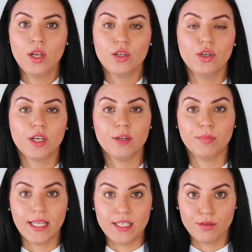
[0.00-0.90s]
you can
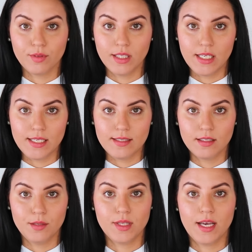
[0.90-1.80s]
blend it really
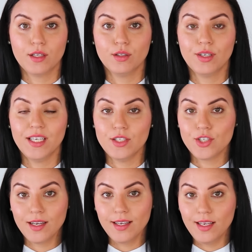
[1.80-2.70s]
easily without it looking
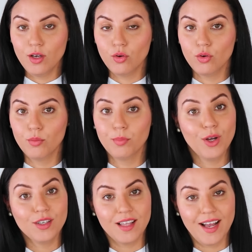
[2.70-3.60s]
chunky or
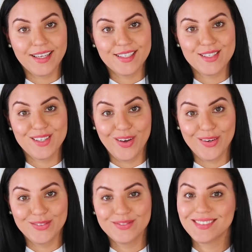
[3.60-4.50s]
block-like.
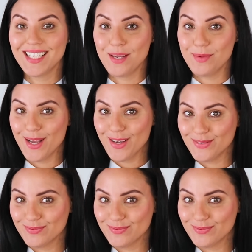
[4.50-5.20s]
So here we go.